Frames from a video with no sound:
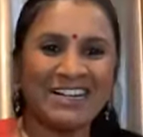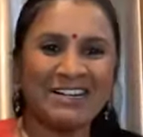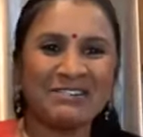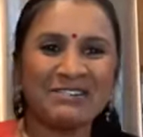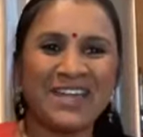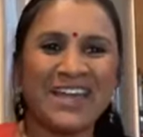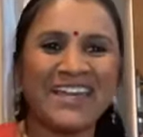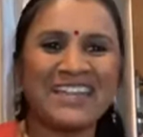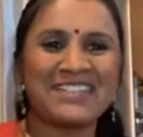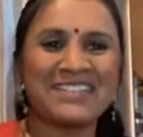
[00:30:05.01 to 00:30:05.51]

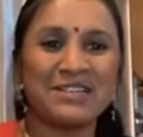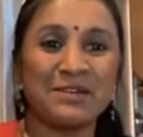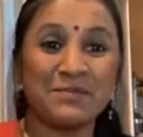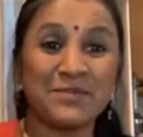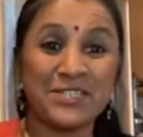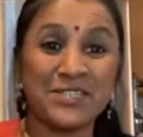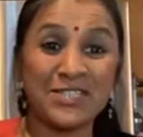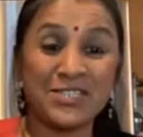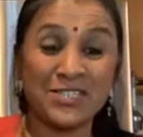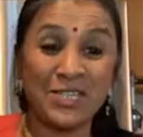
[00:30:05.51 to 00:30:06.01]
Okay, so
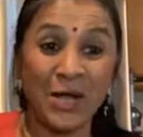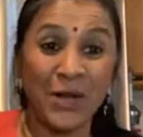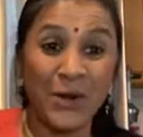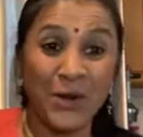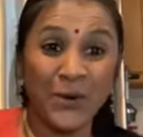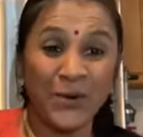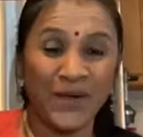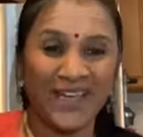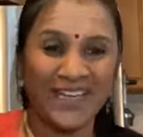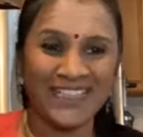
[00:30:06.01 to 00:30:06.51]
I'm
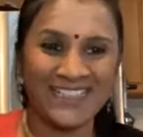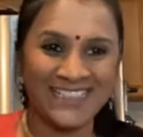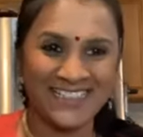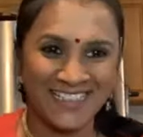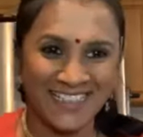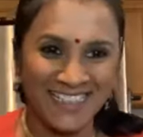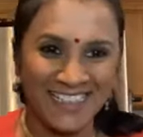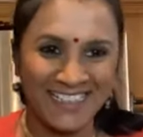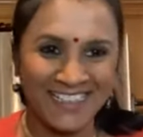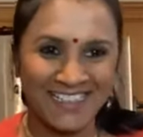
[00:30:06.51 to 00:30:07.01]
so
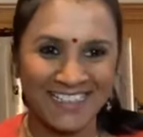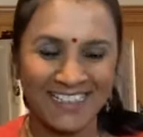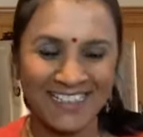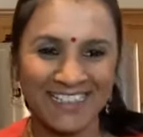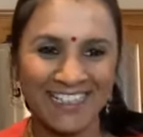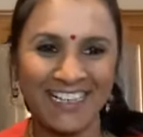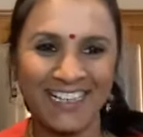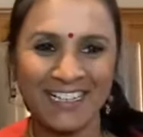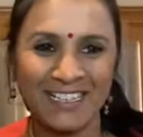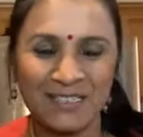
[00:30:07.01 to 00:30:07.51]

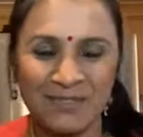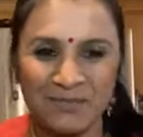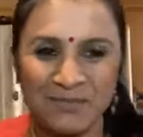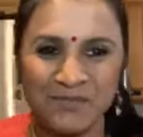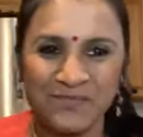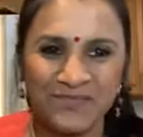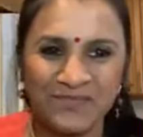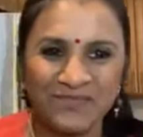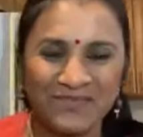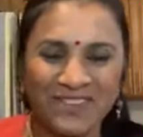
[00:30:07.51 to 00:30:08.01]
excited
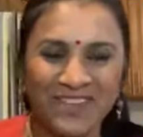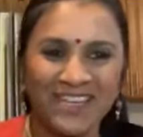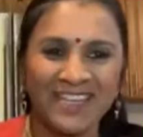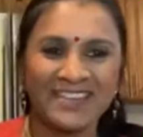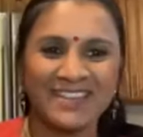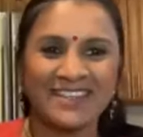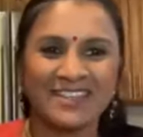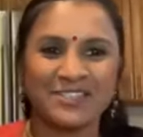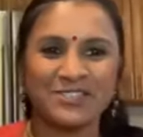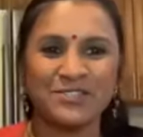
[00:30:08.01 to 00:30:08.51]

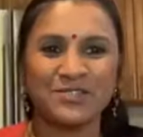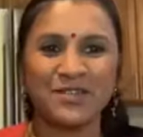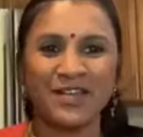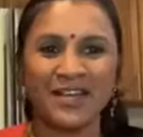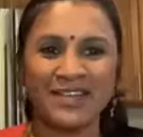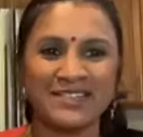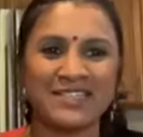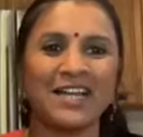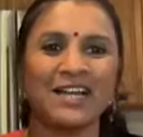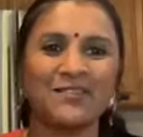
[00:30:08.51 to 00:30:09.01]
that you
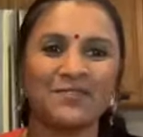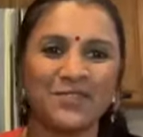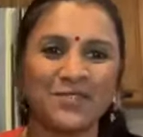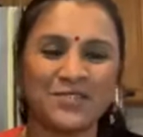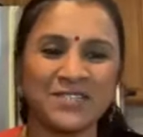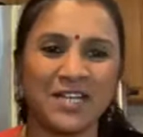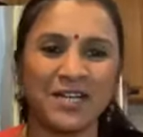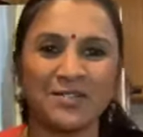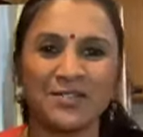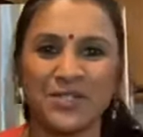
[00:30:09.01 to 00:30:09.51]
guys have your
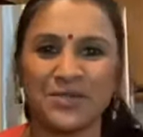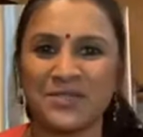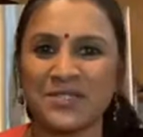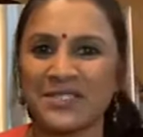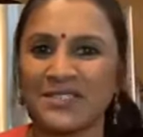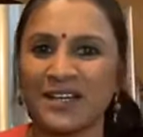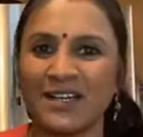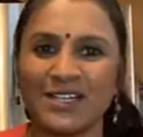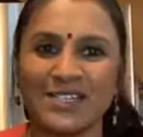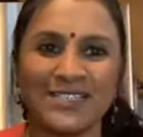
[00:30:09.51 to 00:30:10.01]
sourdough
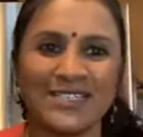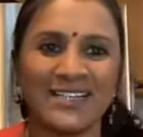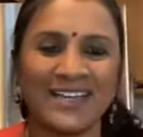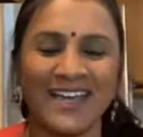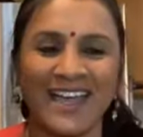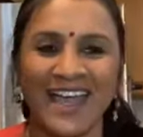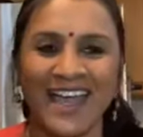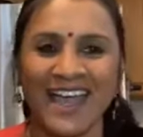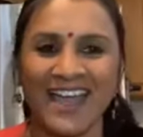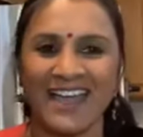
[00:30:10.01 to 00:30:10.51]

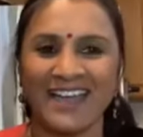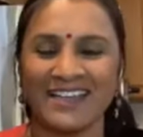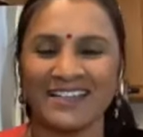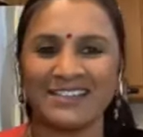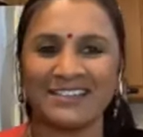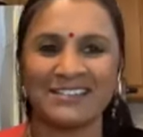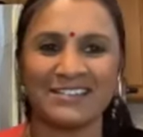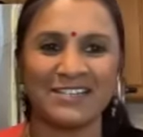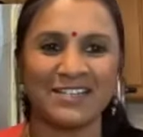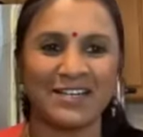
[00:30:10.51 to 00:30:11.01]
starter
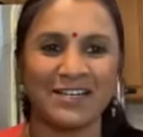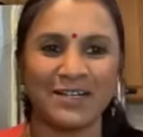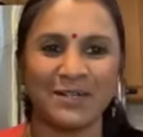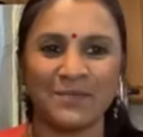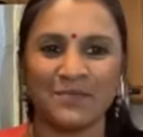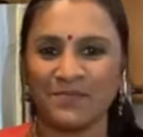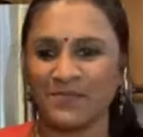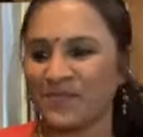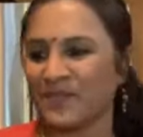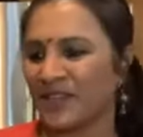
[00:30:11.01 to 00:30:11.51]
and
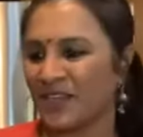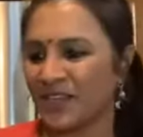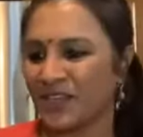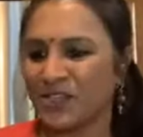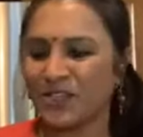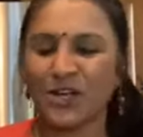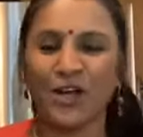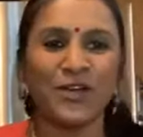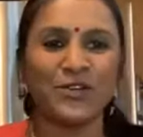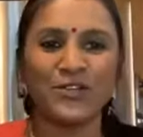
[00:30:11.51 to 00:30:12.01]

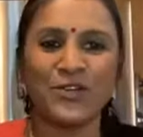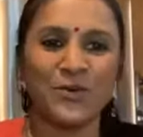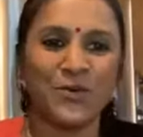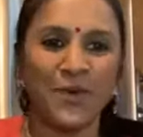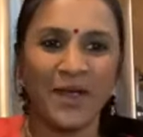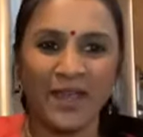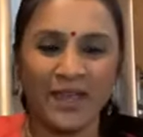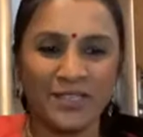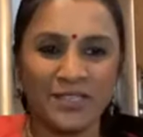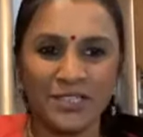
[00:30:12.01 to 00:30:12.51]
you're on your
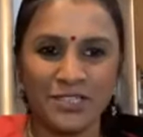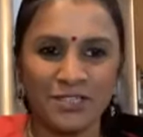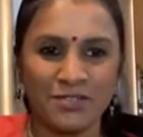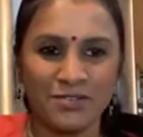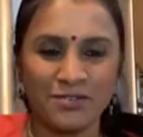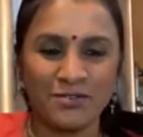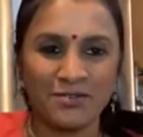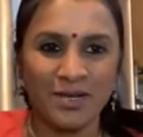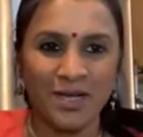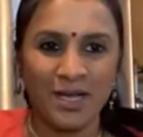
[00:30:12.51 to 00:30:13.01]
way
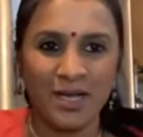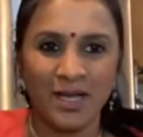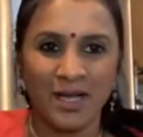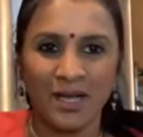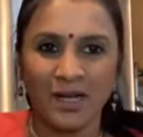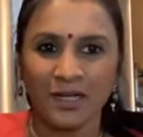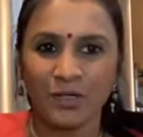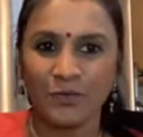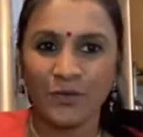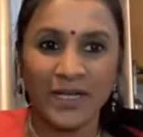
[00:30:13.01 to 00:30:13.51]
to
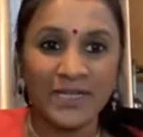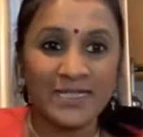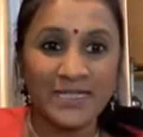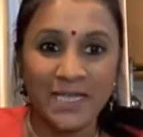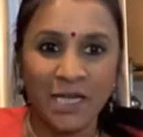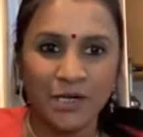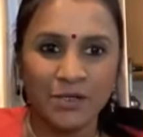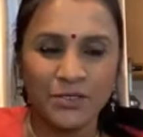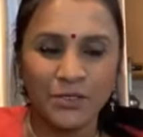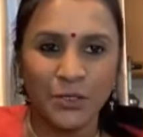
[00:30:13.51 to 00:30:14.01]
a great
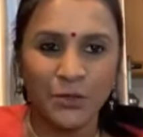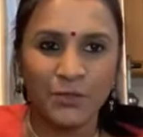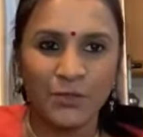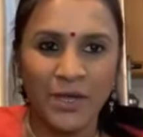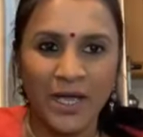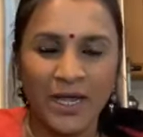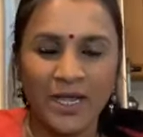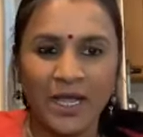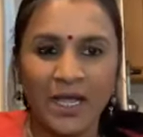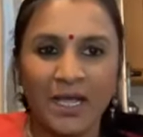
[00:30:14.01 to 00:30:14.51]
sourdough
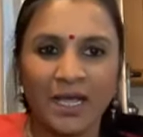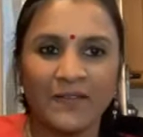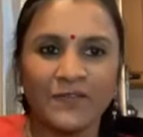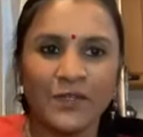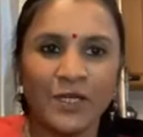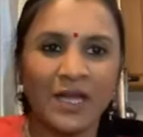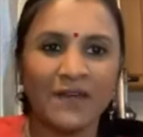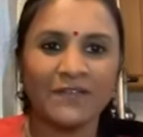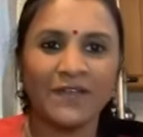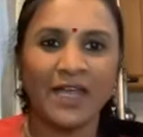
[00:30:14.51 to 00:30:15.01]
bread.
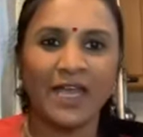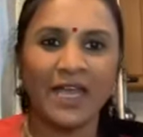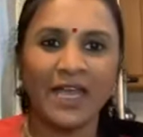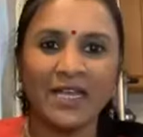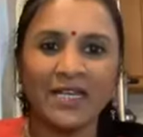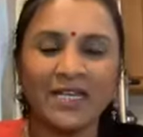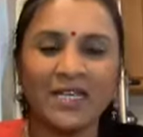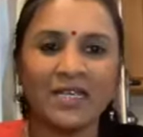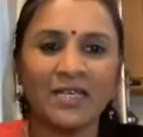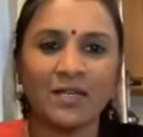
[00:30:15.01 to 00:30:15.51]
If you have
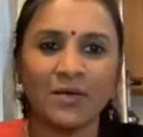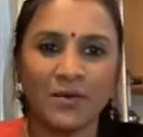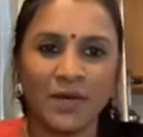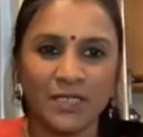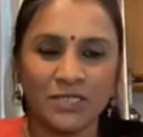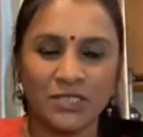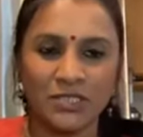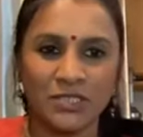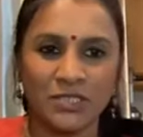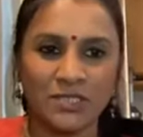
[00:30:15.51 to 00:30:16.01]
any
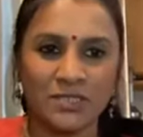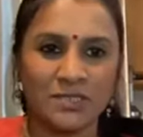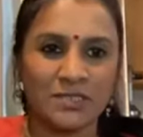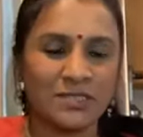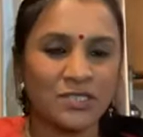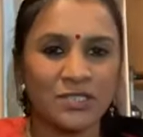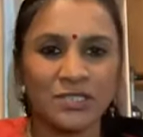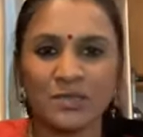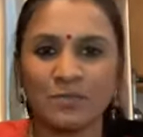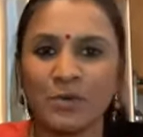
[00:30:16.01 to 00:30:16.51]

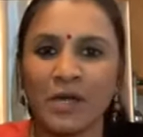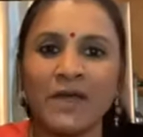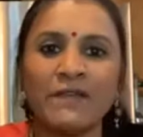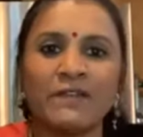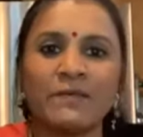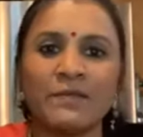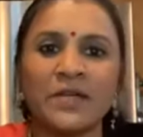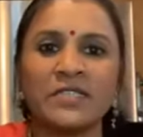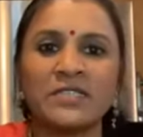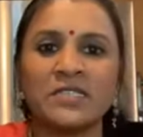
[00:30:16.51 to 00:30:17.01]
questions, just
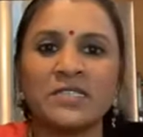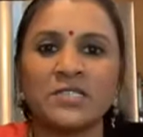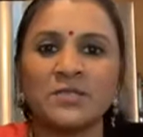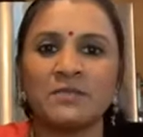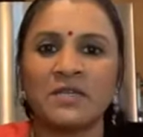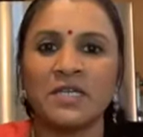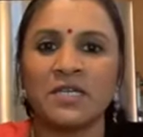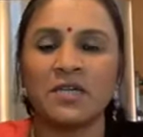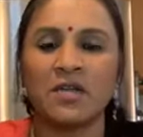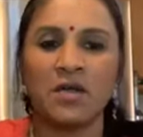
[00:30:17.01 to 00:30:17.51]
private message
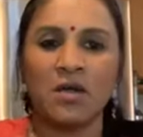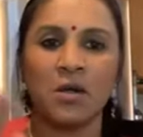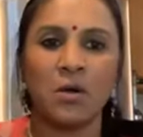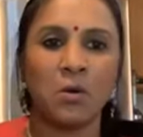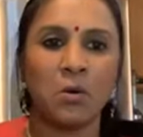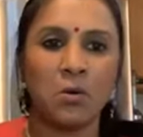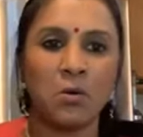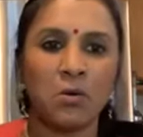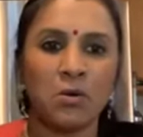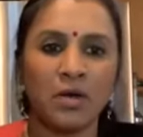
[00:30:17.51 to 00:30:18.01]
me
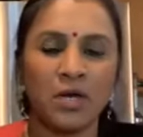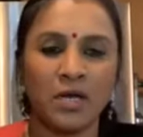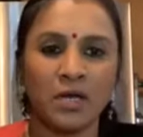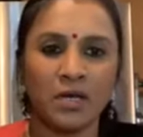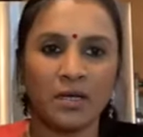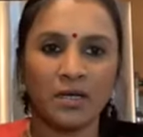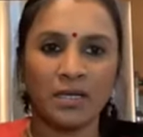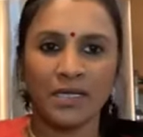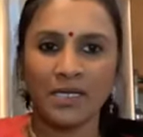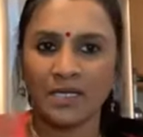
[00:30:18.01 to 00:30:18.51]
or
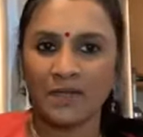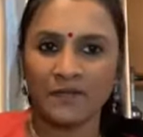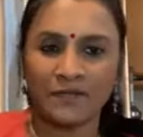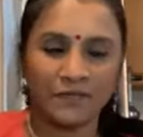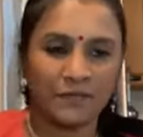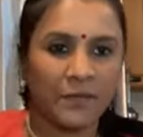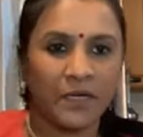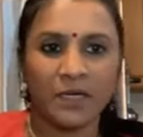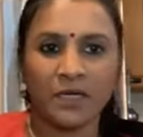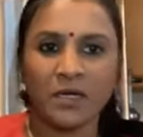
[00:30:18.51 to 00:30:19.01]

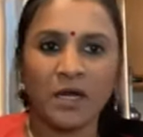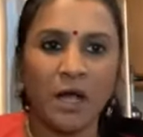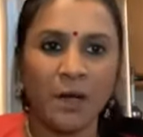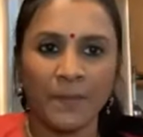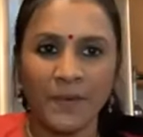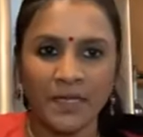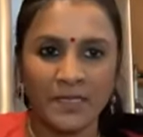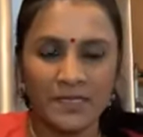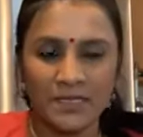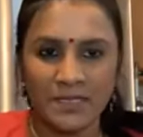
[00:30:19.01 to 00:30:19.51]
leave
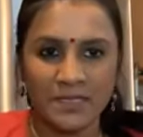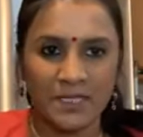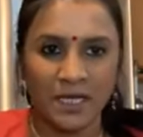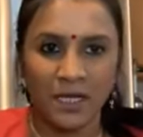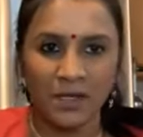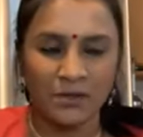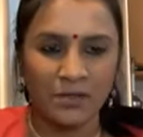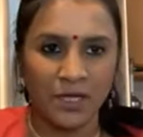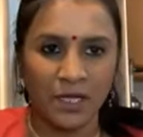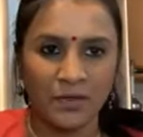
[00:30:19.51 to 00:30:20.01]
comments
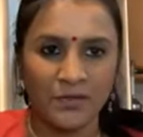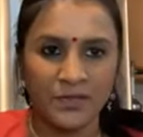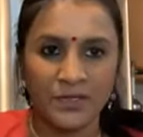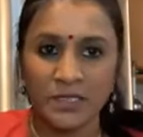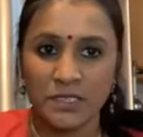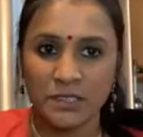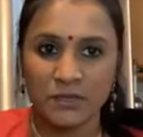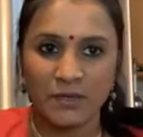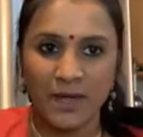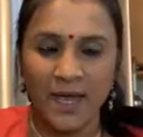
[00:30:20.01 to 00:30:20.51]
down on
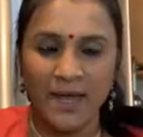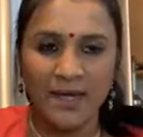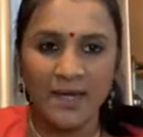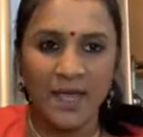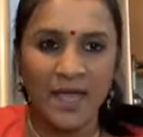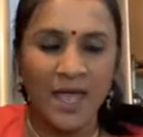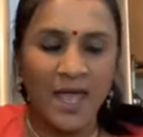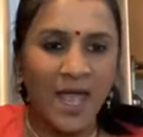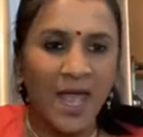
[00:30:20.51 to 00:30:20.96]
this thread.